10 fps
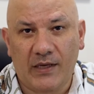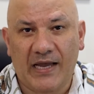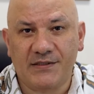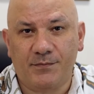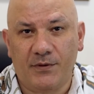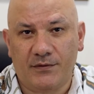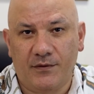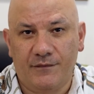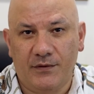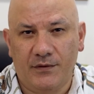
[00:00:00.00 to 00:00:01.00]
aspect
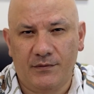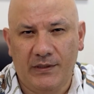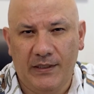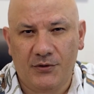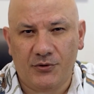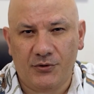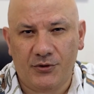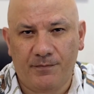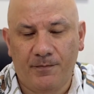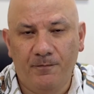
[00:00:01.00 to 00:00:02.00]
of their
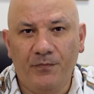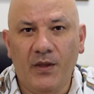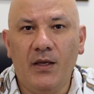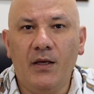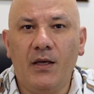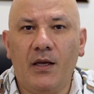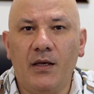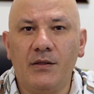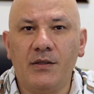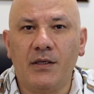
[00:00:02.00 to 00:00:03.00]
relationship.
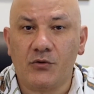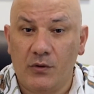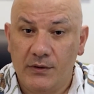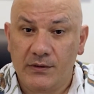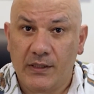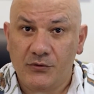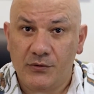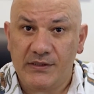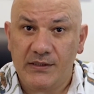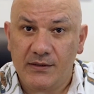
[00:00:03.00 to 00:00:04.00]
And so, as you
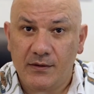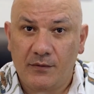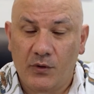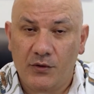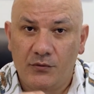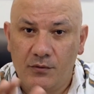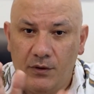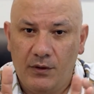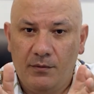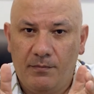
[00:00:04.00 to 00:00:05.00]
see, I wanted to
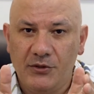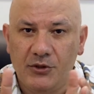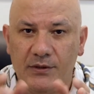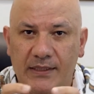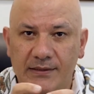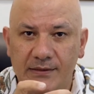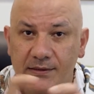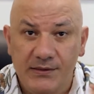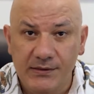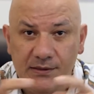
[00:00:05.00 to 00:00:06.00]
mention that
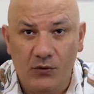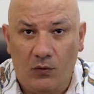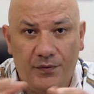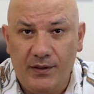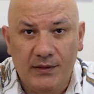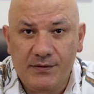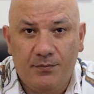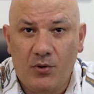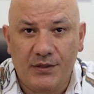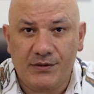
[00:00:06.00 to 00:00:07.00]
this whole thing is a
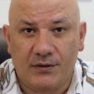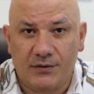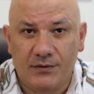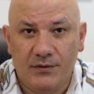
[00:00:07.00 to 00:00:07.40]
process.